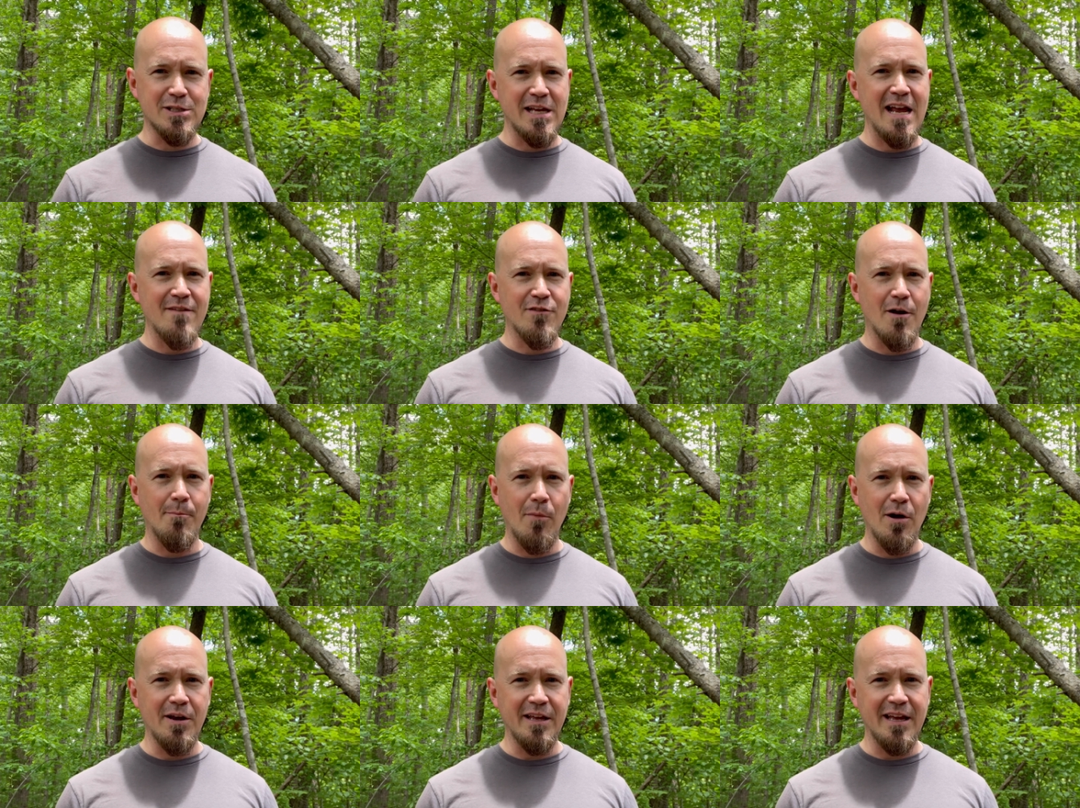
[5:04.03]
saved our
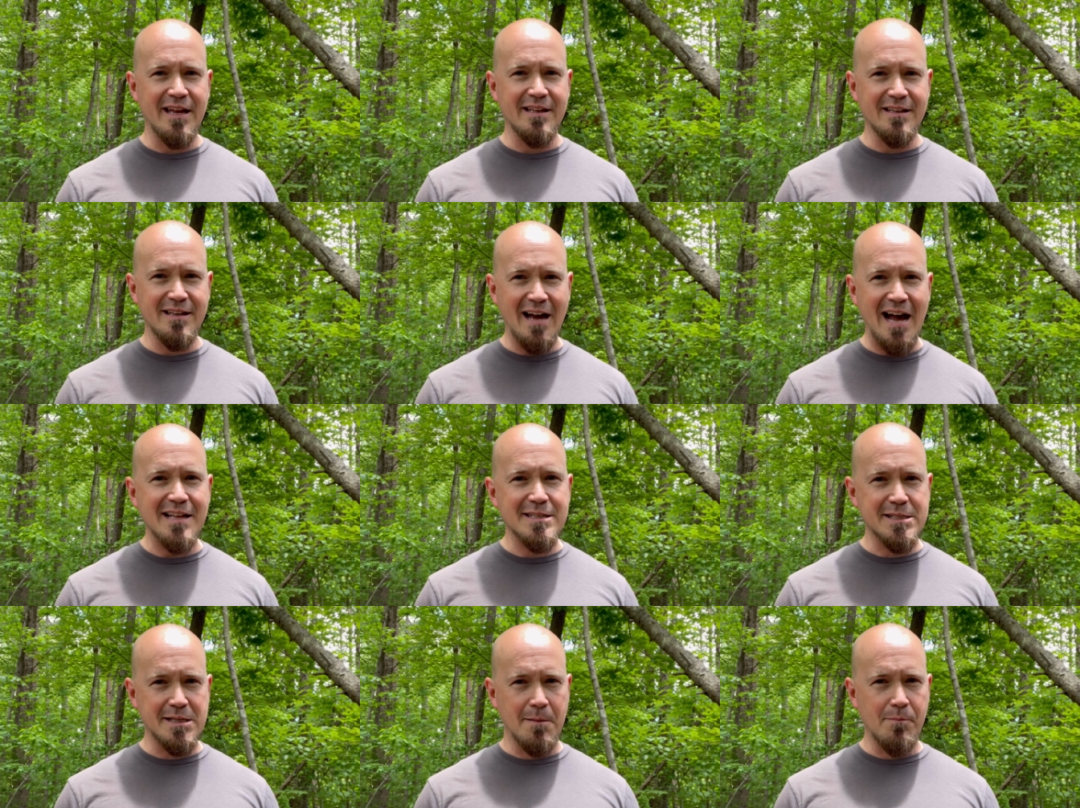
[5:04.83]
money and
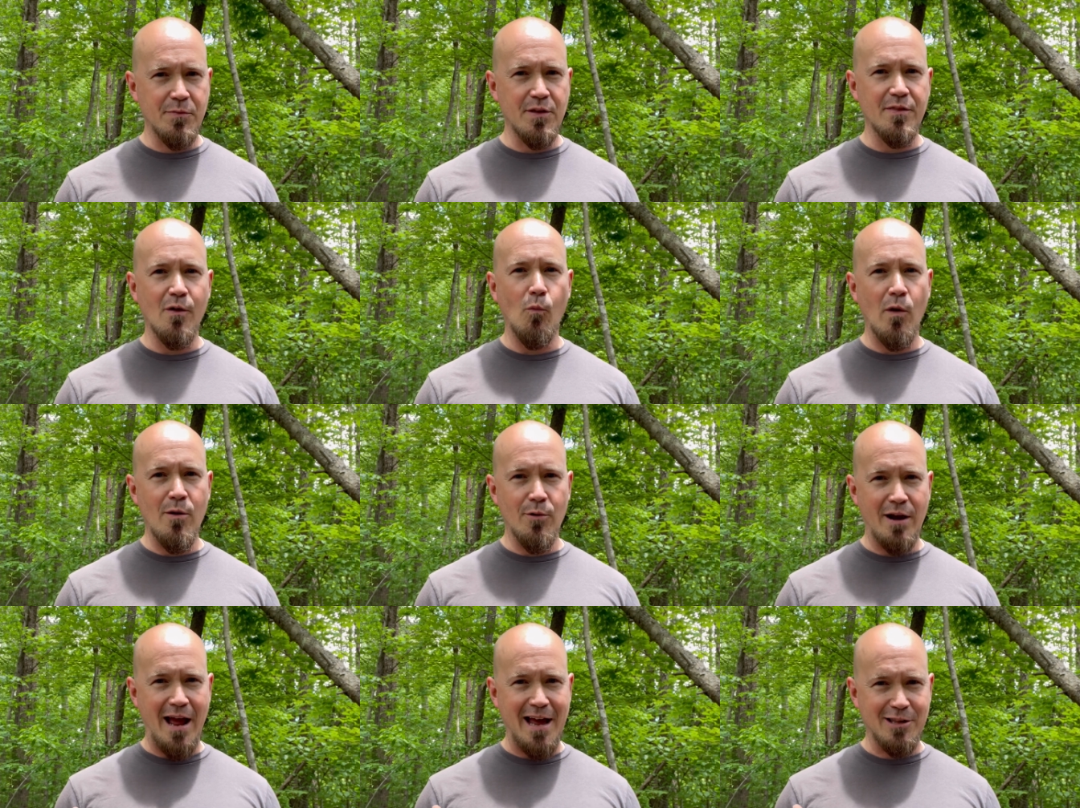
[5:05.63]
got something that we
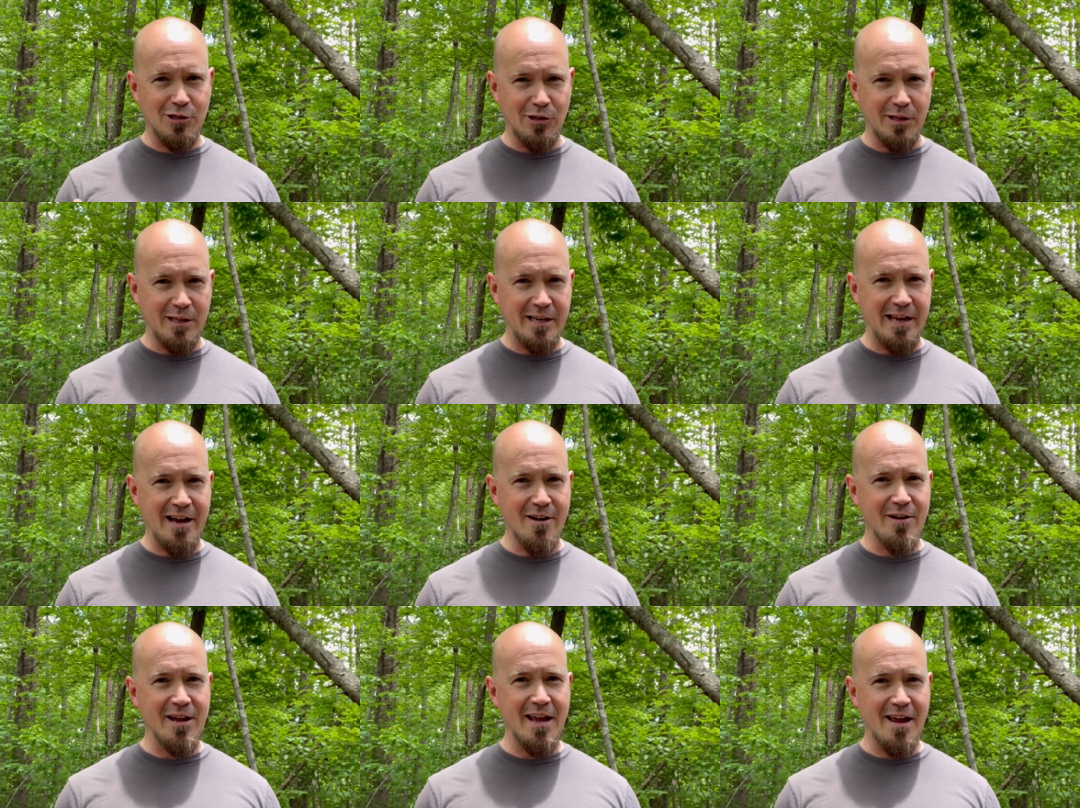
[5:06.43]
would actually
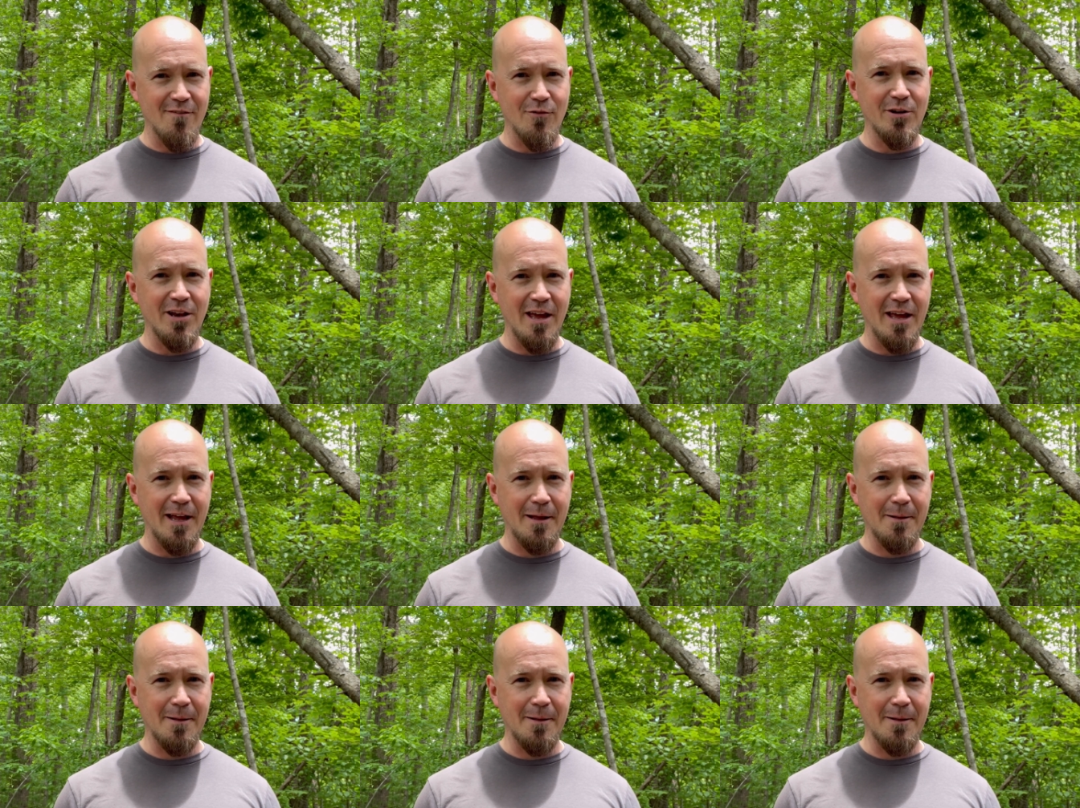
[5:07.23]
carry every day.